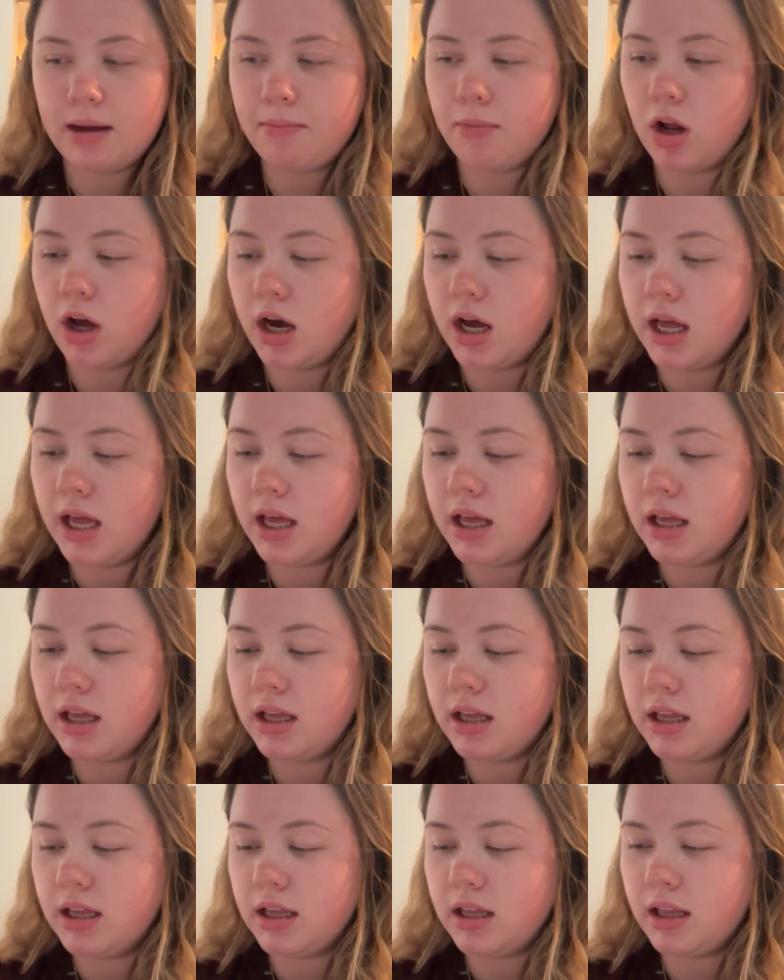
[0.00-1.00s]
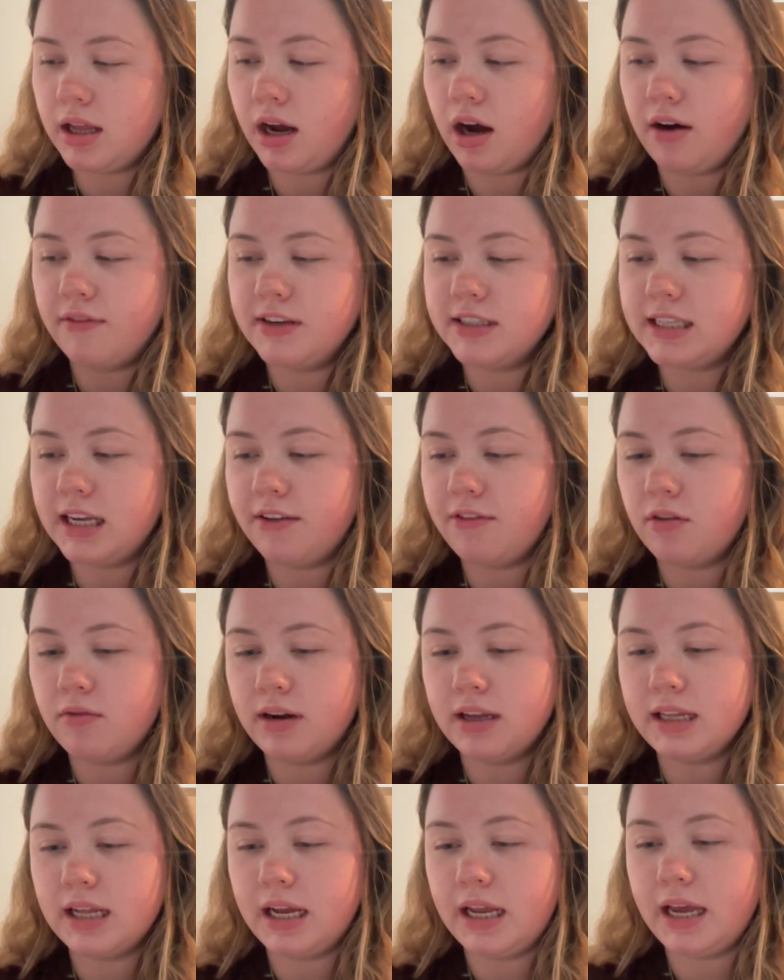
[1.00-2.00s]
I'm not like, obviously, I haven't
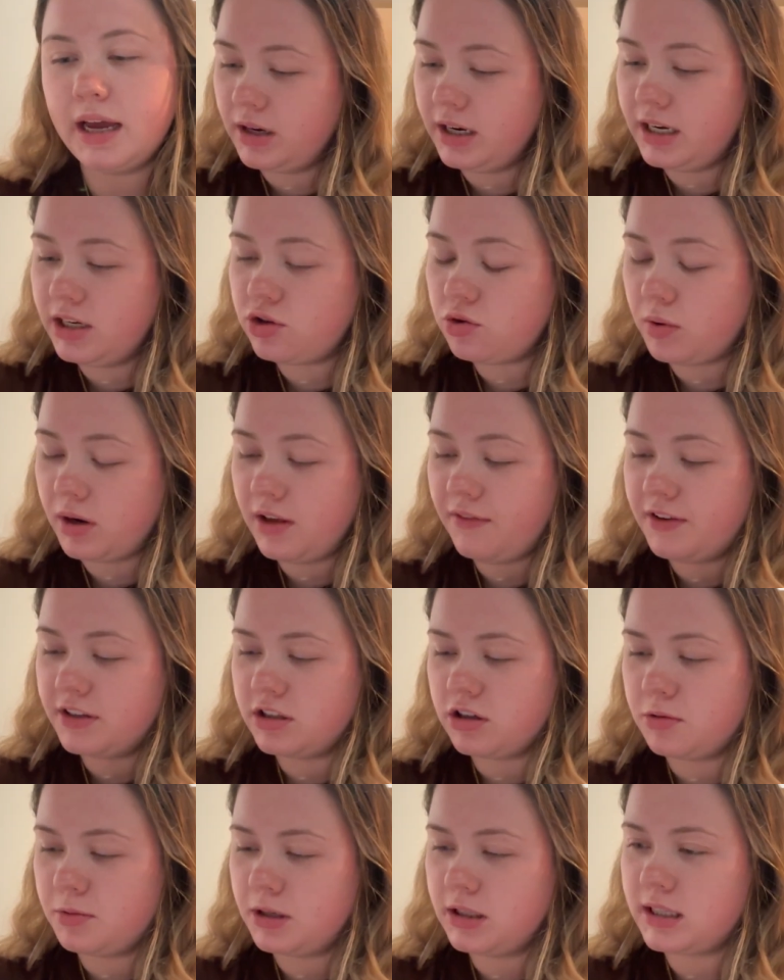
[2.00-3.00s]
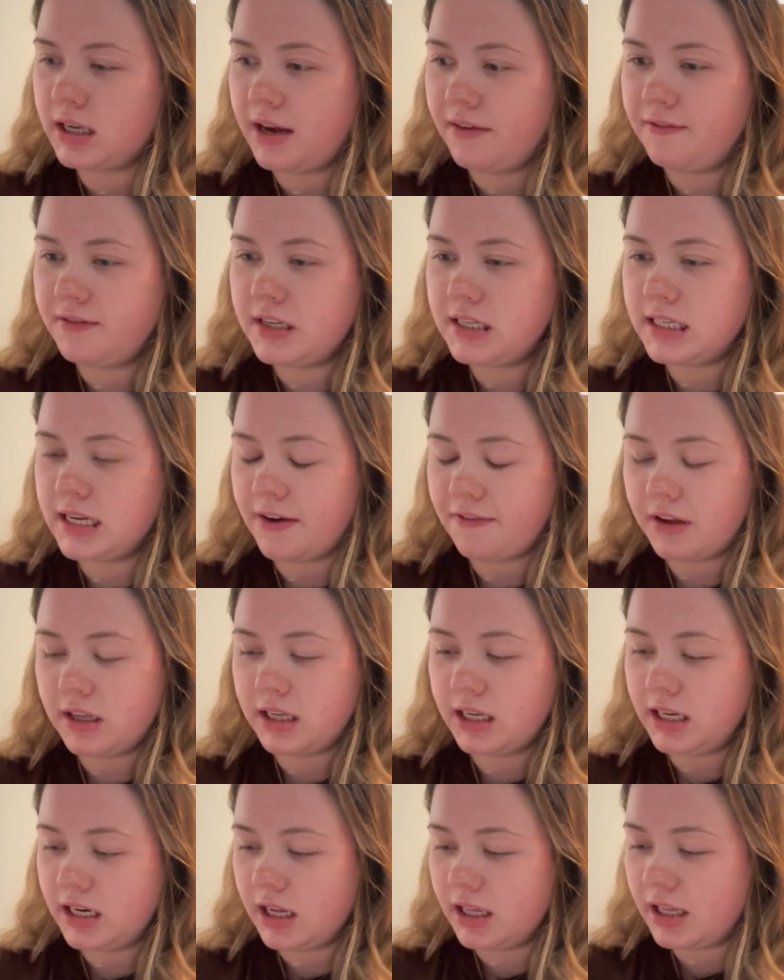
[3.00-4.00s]
read that yet. Read 20 physical books. I've
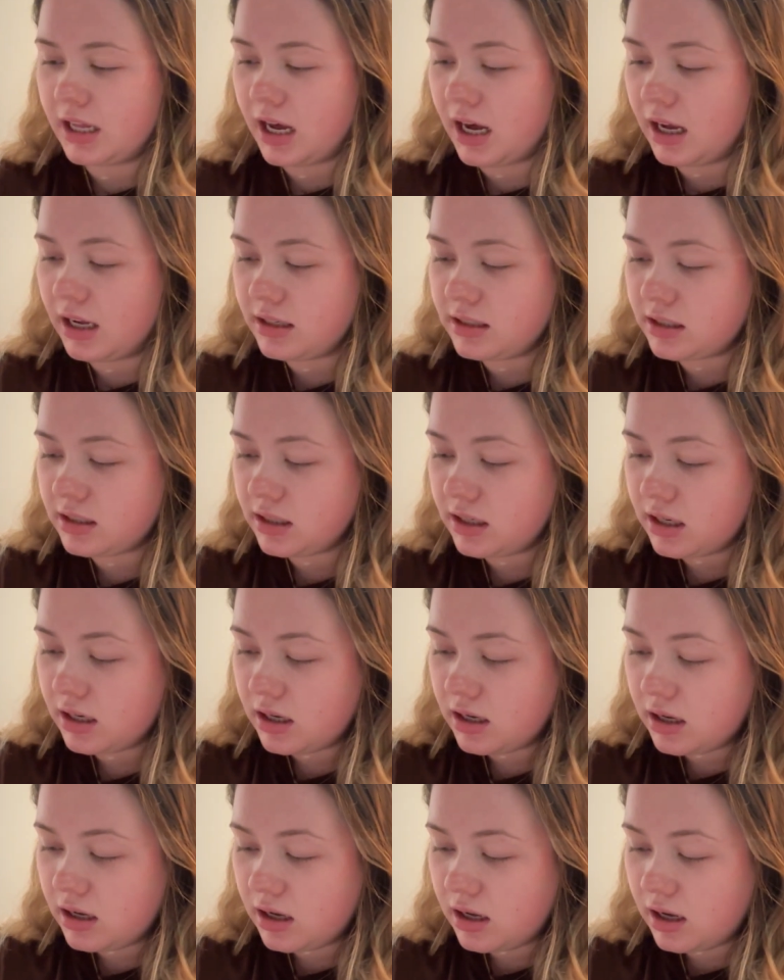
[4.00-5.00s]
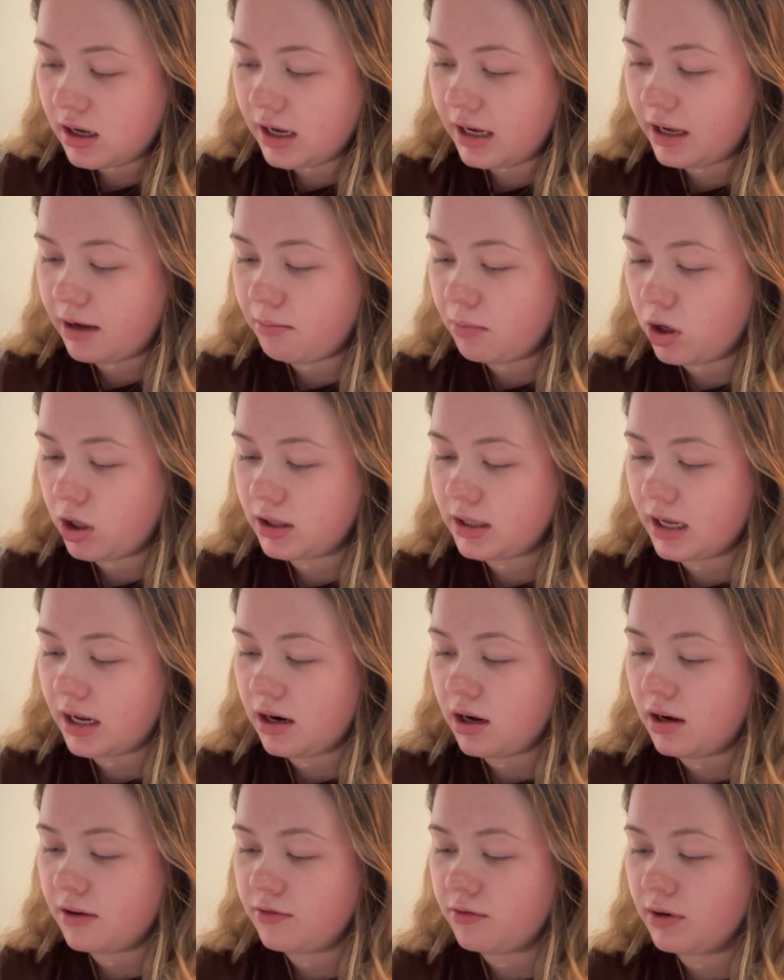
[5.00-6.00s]
definitely done that. I can mark that
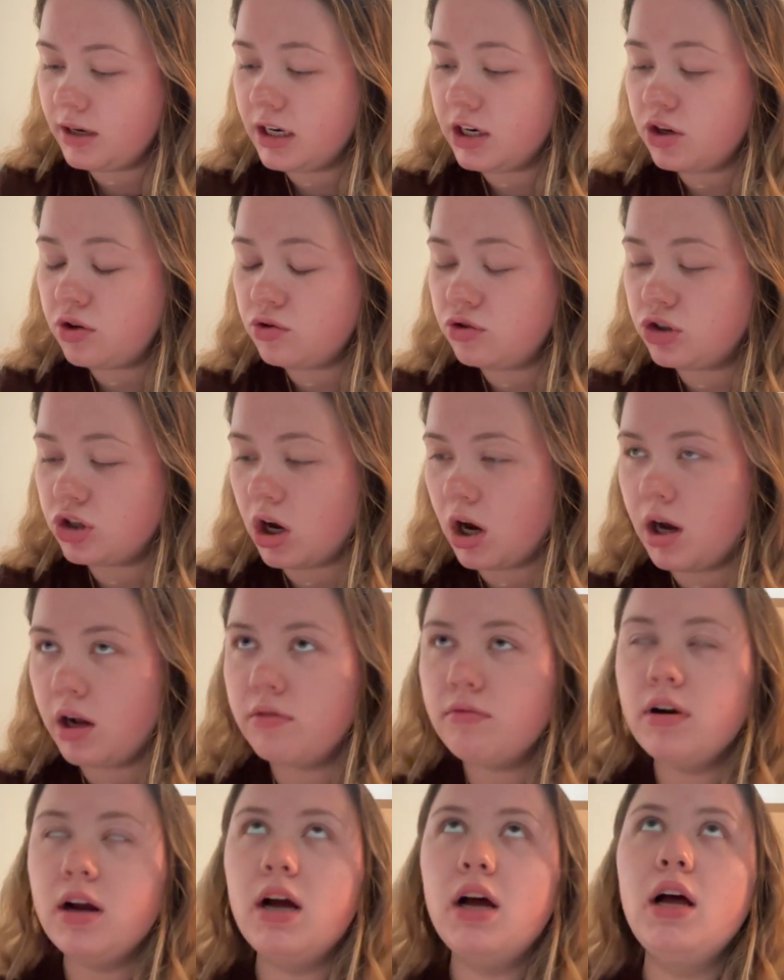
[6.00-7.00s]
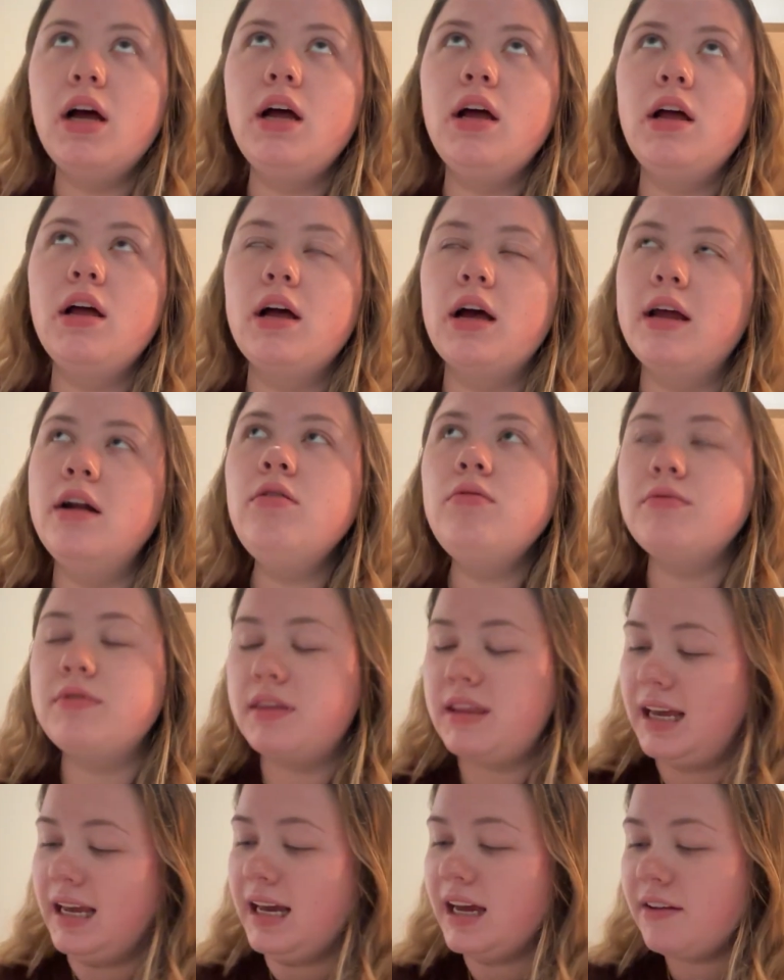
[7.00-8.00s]
off. Read a new genre. I don't
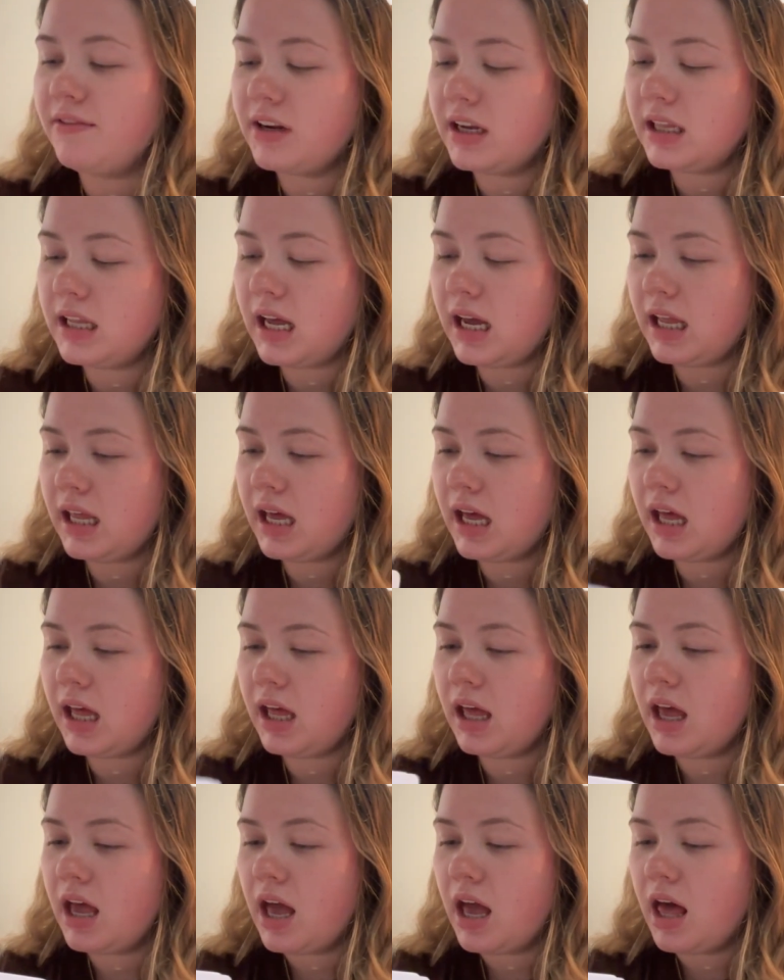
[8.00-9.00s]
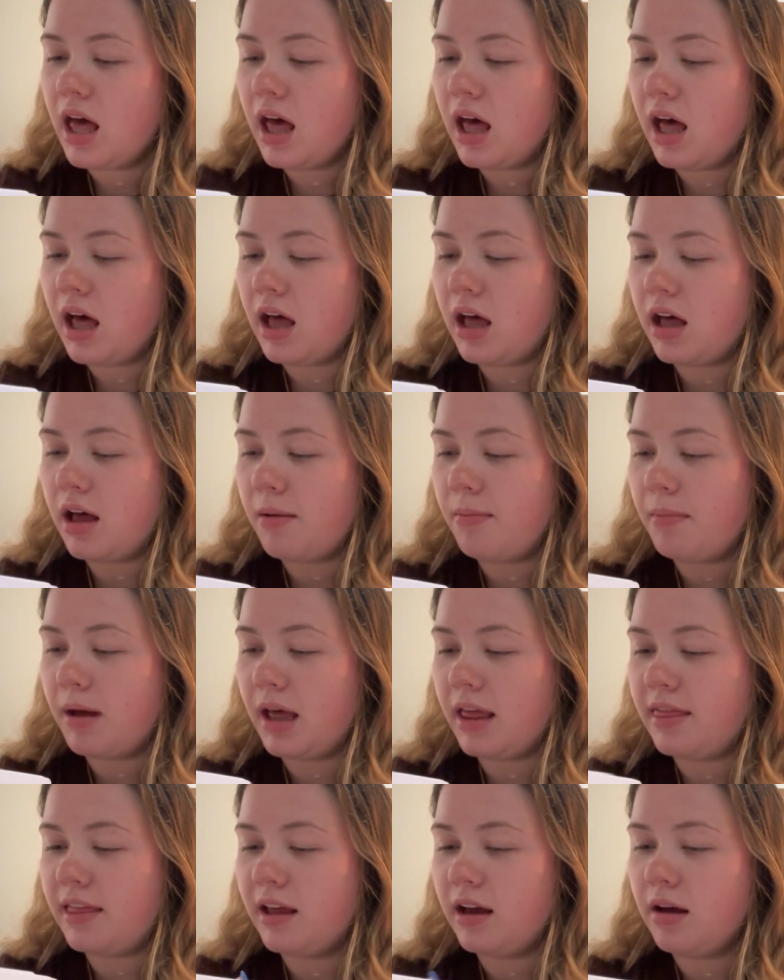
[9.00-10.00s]
think I've done that yet. Um,
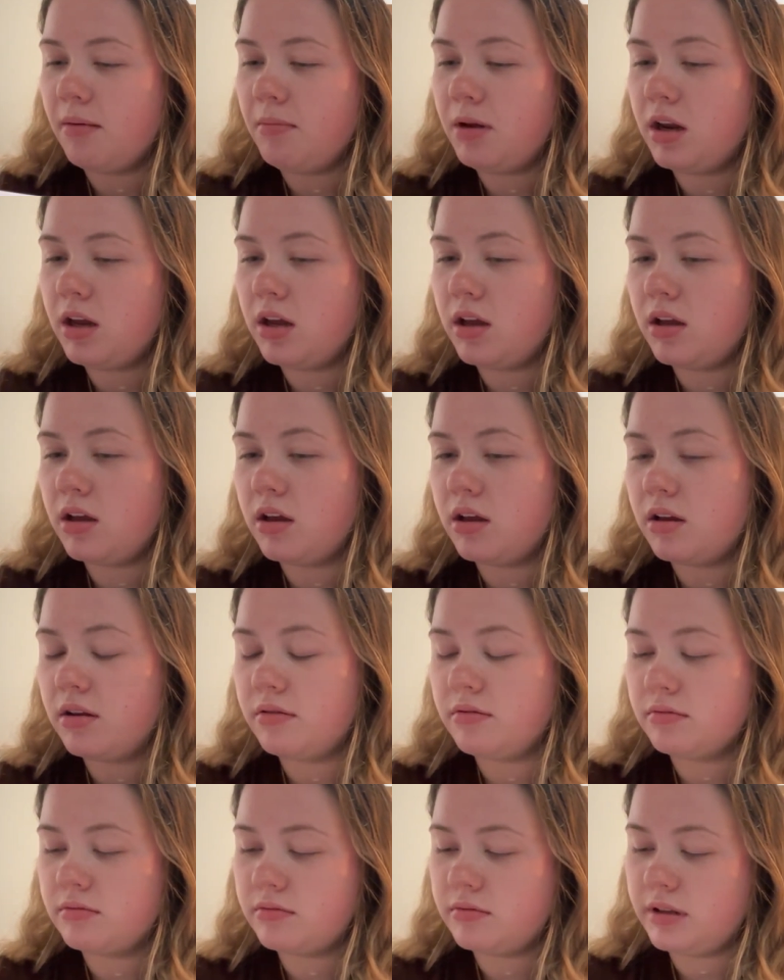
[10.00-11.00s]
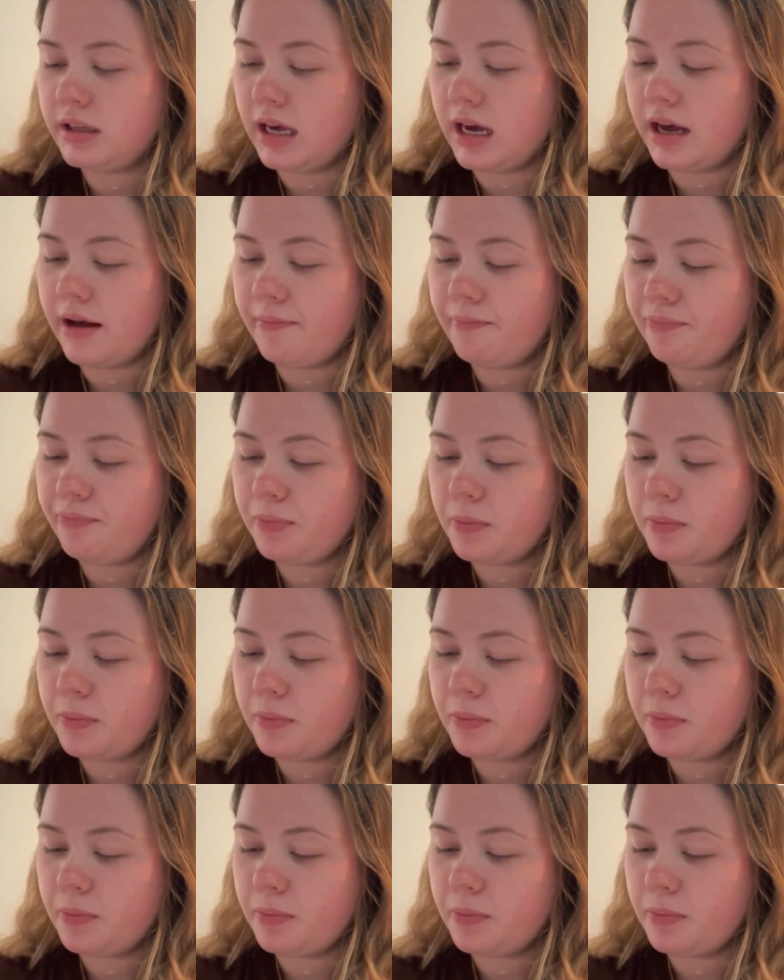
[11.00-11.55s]
I think I'm gonna, yeah.